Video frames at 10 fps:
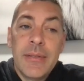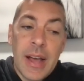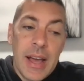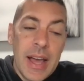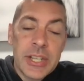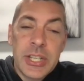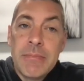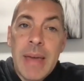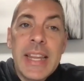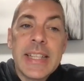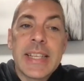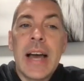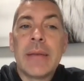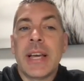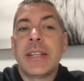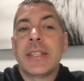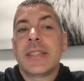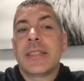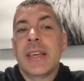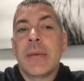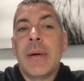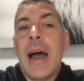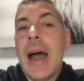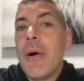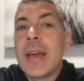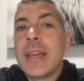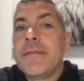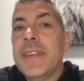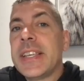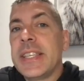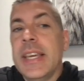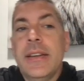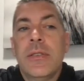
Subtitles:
actually many times, I just think about how I can fix it.